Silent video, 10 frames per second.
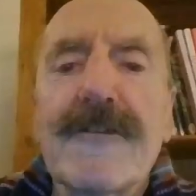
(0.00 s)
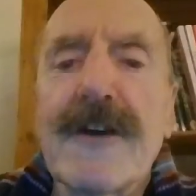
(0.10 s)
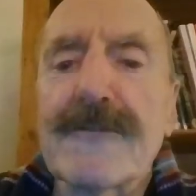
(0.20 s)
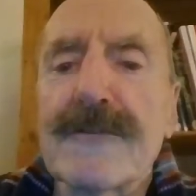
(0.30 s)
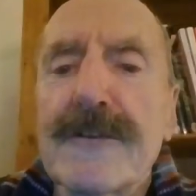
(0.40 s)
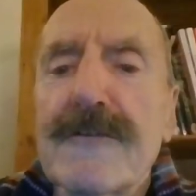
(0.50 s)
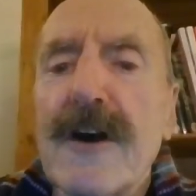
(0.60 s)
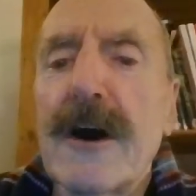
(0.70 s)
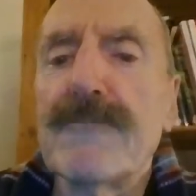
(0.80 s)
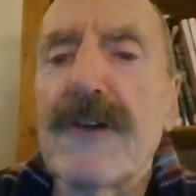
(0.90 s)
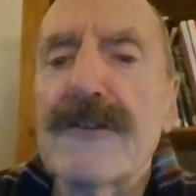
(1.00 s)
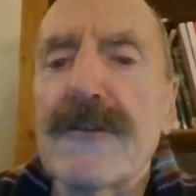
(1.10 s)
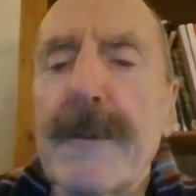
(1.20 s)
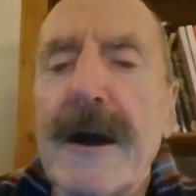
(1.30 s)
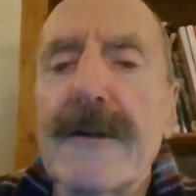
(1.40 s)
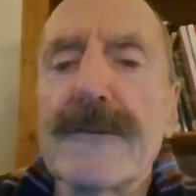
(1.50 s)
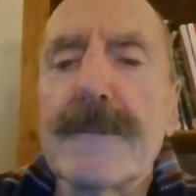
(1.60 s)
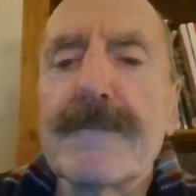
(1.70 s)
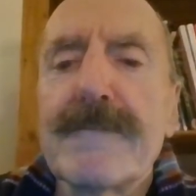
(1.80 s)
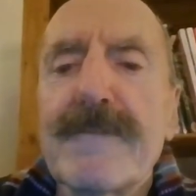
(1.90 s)
a touch of the tar brush about
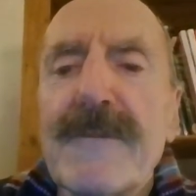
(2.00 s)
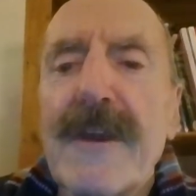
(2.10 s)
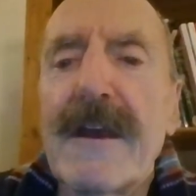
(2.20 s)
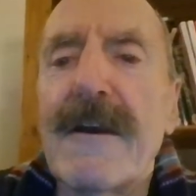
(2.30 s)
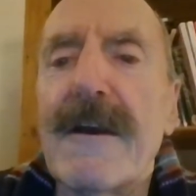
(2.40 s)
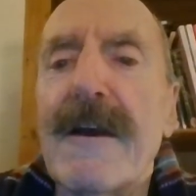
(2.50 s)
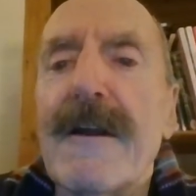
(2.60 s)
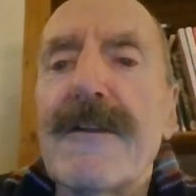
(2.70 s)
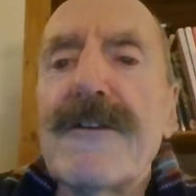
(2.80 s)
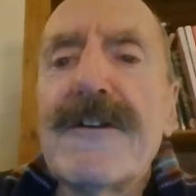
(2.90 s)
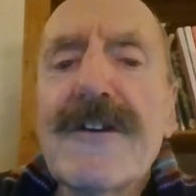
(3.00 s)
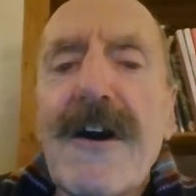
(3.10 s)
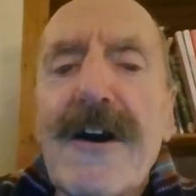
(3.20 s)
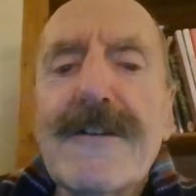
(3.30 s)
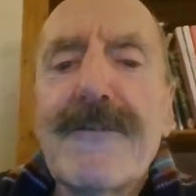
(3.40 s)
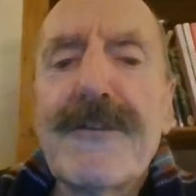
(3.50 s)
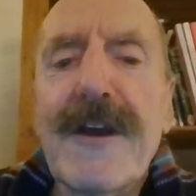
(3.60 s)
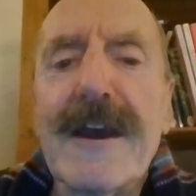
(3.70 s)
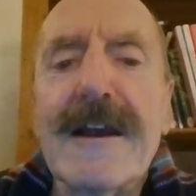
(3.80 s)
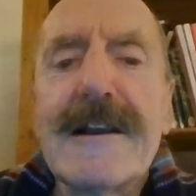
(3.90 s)
them. This kind of
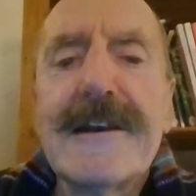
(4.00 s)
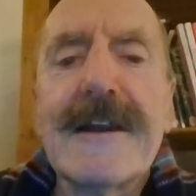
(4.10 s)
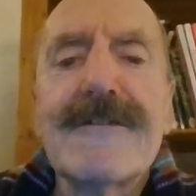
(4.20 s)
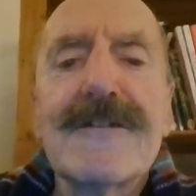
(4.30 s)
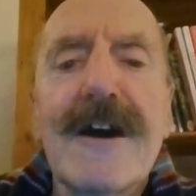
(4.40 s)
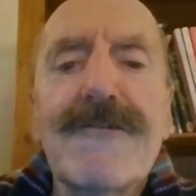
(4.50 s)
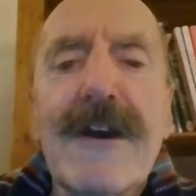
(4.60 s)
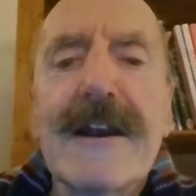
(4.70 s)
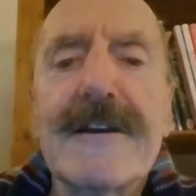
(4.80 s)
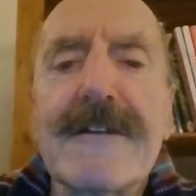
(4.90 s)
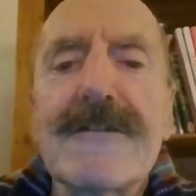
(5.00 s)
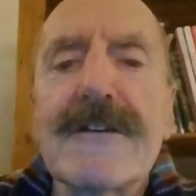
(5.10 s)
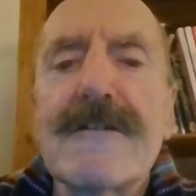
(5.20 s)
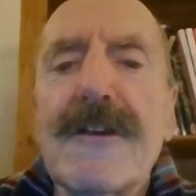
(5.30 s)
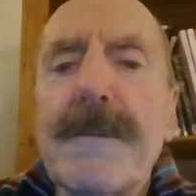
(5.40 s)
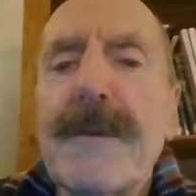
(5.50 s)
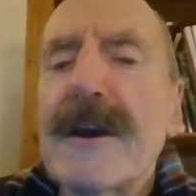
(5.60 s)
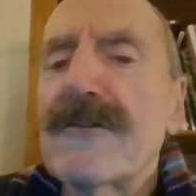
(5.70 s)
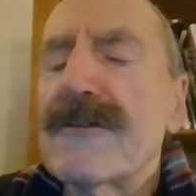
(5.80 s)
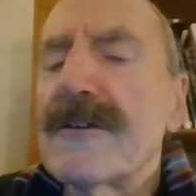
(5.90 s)
thing led directly to the
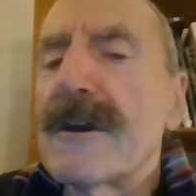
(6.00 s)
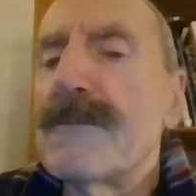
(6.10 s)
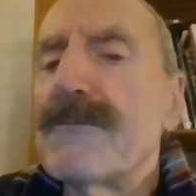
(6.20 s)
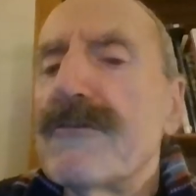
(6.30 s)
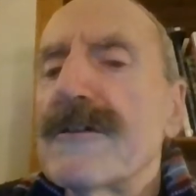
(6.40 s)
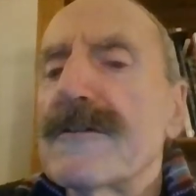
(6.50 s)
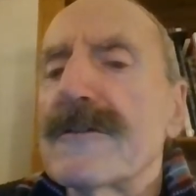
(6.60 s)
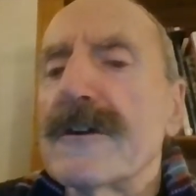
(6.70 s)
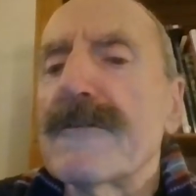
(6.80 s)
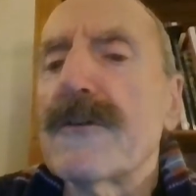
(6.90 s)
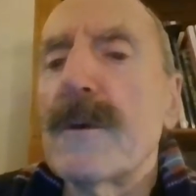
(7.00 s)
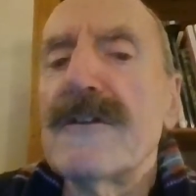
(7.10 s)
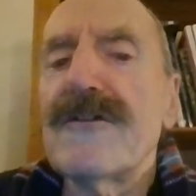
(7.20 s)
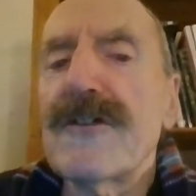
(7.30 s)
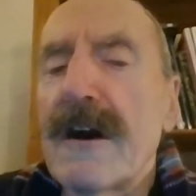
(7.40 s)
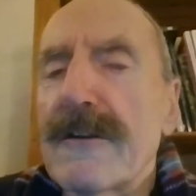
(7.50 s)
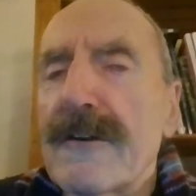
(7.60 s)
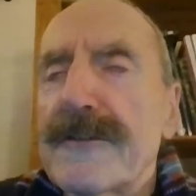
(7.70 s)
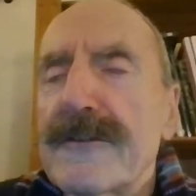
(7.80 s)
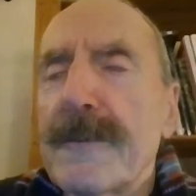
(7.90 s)
depiction in Bridgerton of Queen
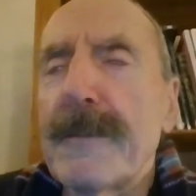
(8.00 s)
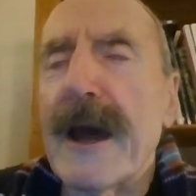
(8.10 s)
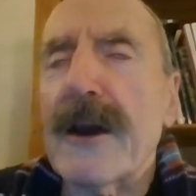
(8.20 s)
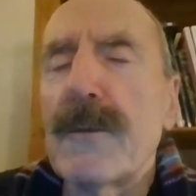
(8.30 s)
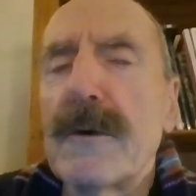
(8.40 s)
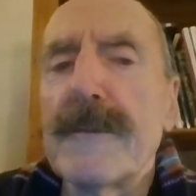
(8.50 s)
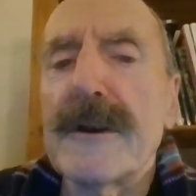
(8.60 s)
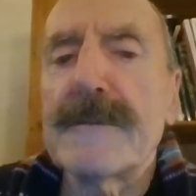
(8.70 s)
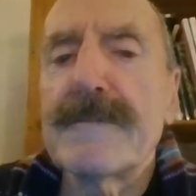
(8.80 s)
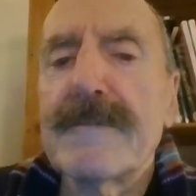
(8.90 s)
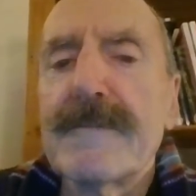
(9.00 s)
Charlotte as a black woman.